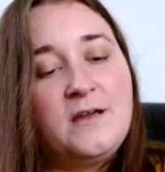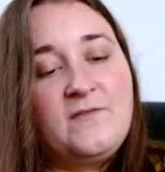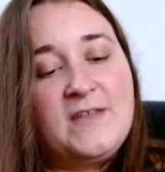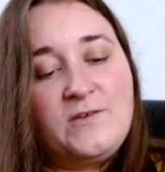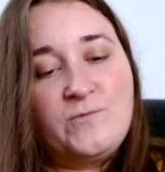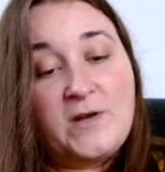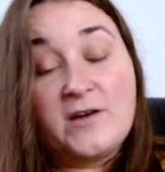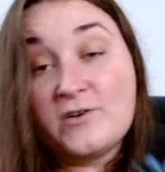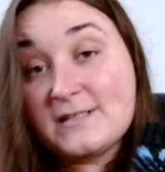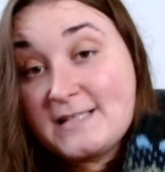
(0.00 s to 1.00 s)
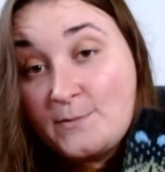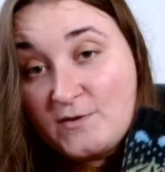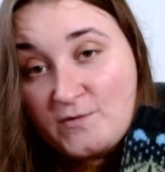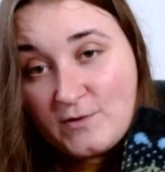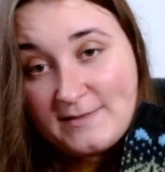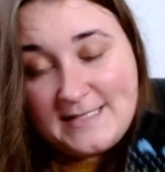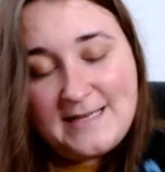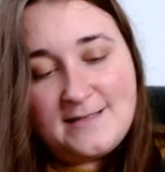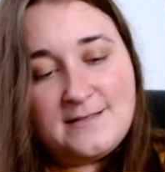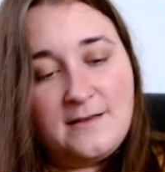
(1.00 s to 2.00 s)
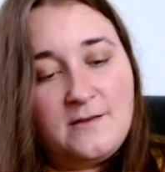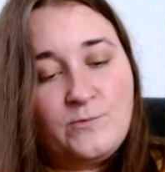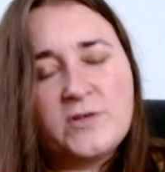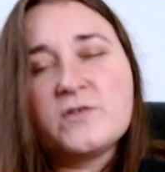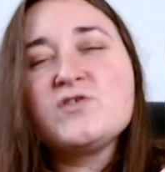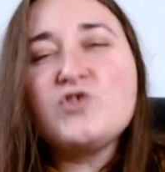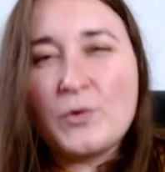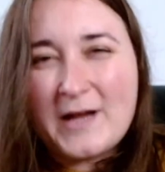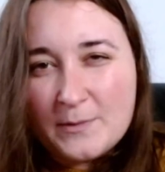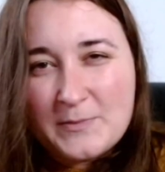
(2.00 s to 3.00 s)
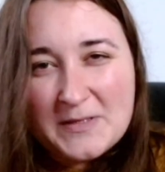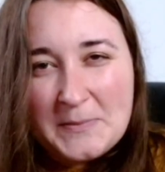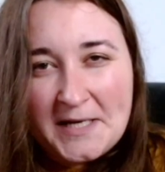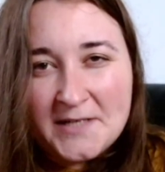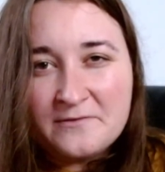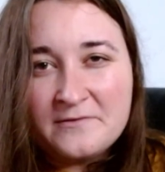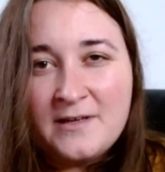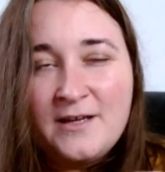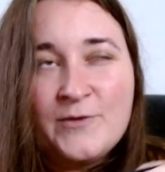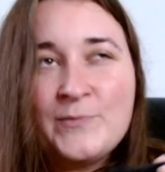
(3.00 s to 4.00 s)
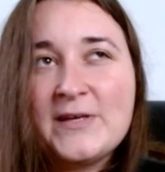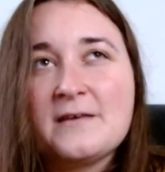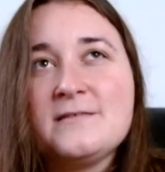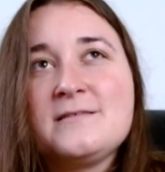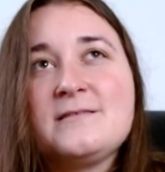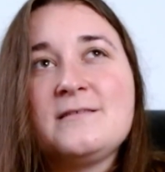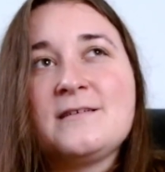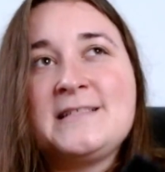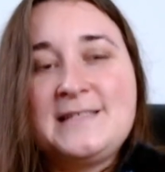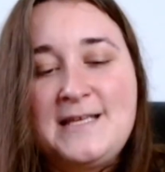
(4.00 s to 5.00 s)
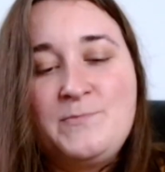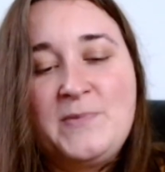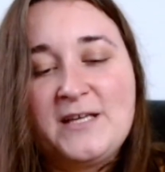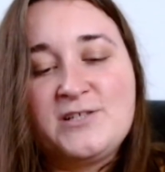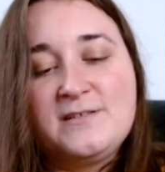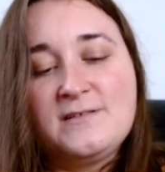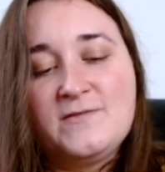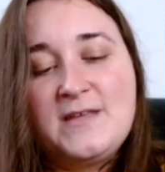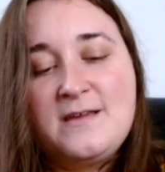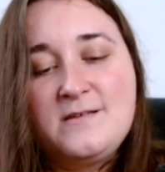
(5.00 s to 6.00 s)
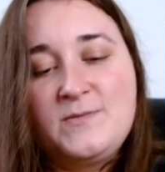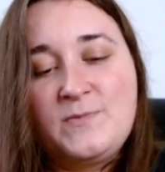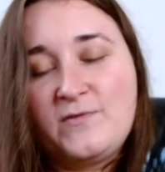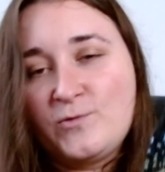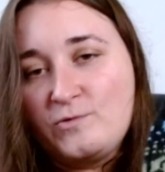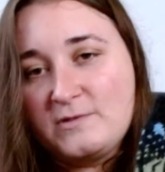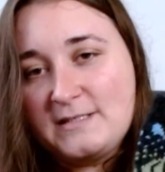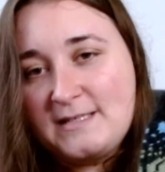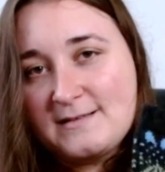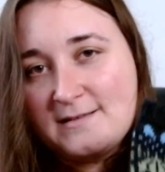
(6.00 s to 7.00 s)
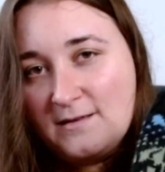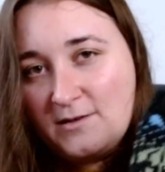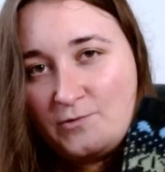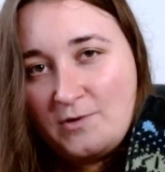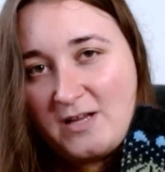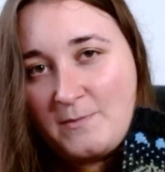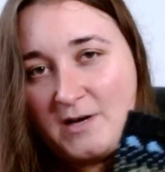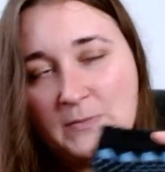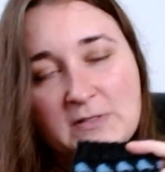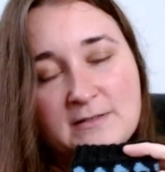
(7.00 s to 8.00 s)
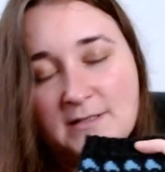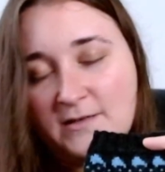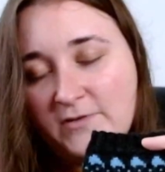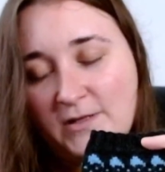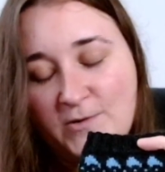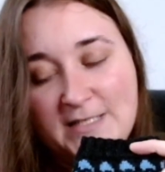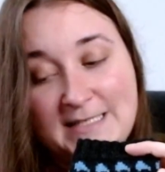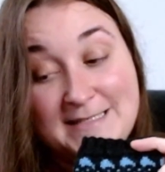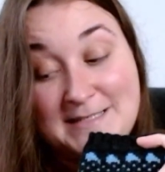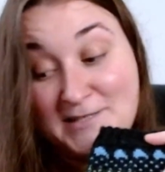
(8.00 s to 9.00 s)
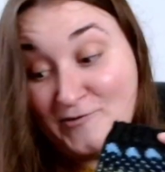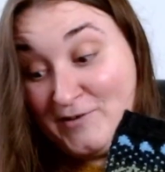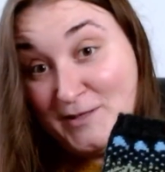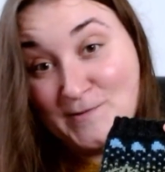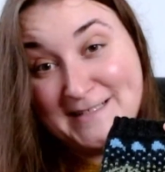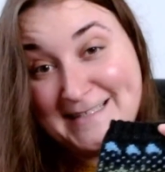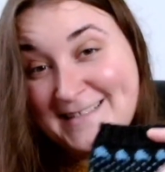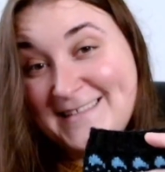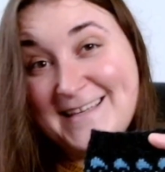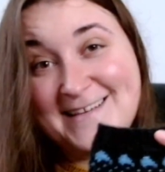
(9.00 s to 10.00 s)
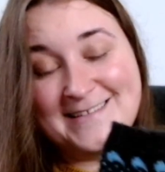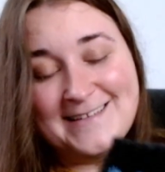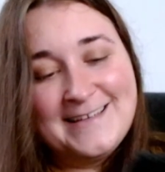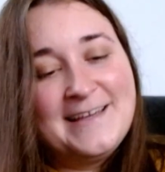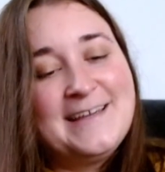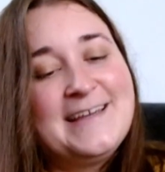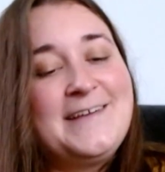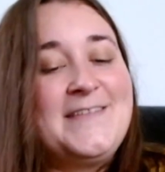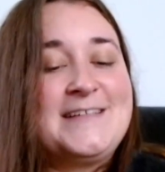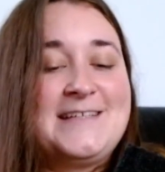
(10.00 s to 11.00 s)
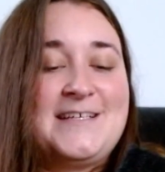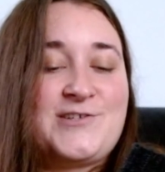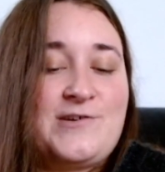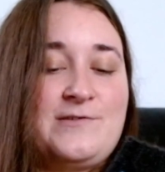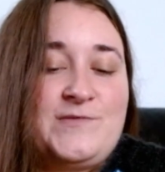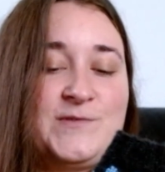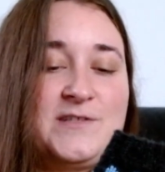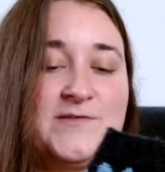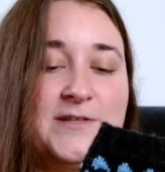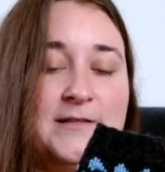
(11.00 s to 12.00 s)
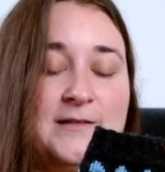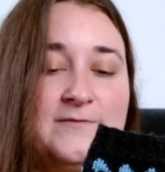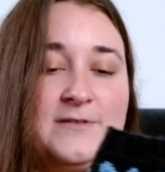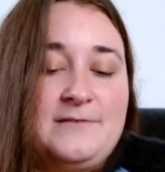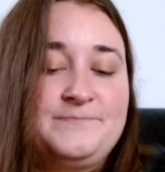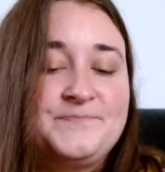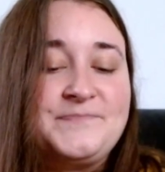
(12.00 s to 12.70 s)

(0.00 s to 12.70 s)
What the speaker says: And then when I got accepted for this test knit, which I was so happy about, because I'd seen pictures of these before the test knit call came up, and I was like, I really want to test these. I really want to test these. And then to get chosen was just really lovely.